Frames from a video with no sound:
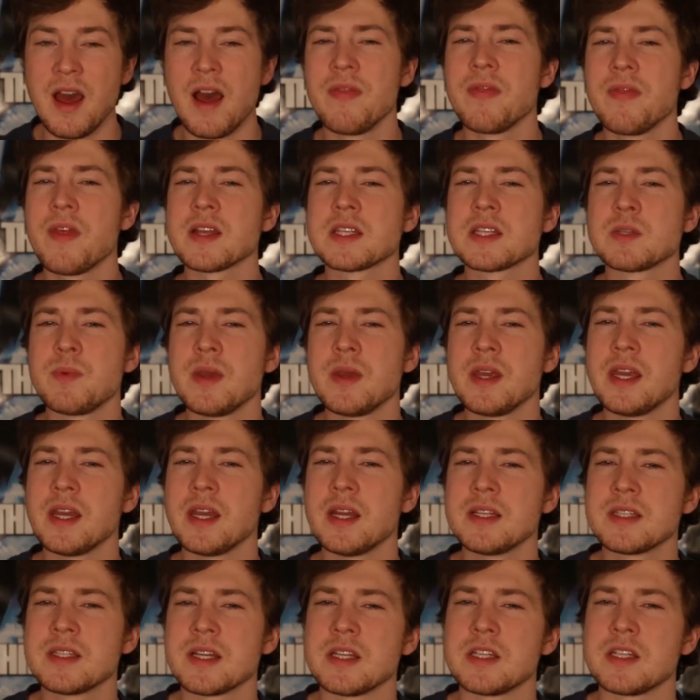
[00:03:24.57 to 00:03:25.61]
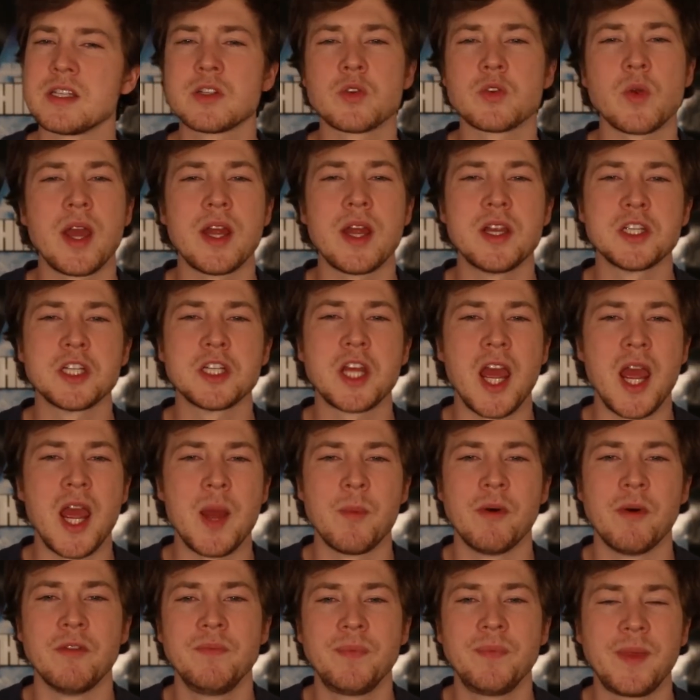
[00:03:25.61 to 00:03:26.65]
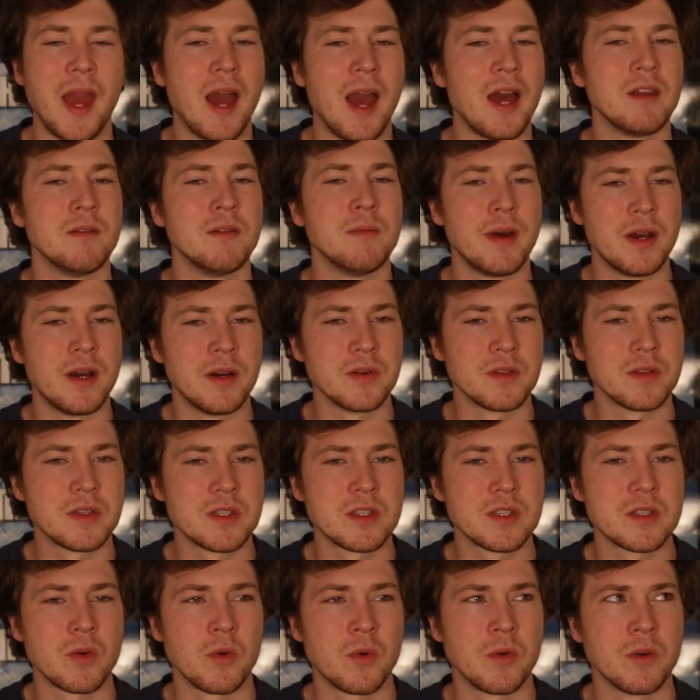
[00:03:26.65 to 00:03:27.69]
and thus begins a strange game of cat and mouse,